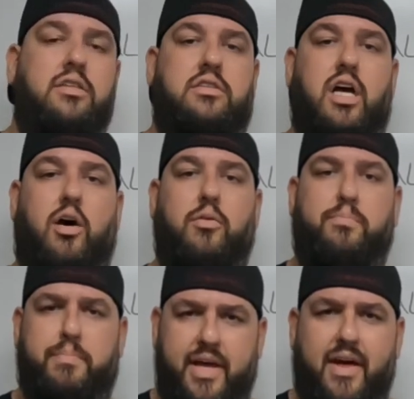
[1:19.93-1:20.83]
So
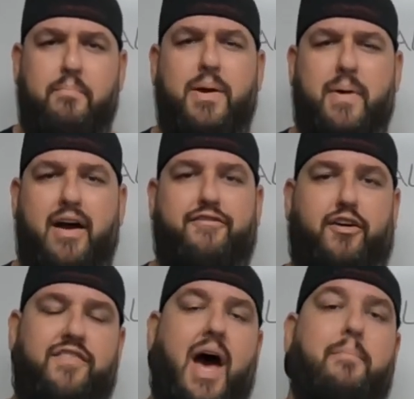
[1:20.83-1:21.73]
be
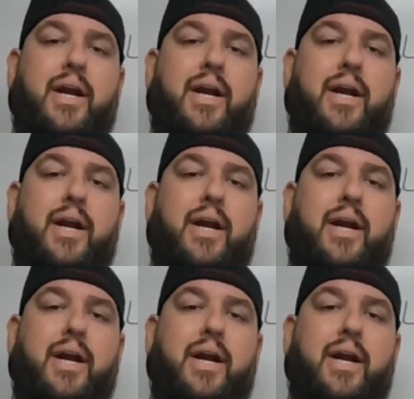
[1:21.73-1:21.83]
mindful of that.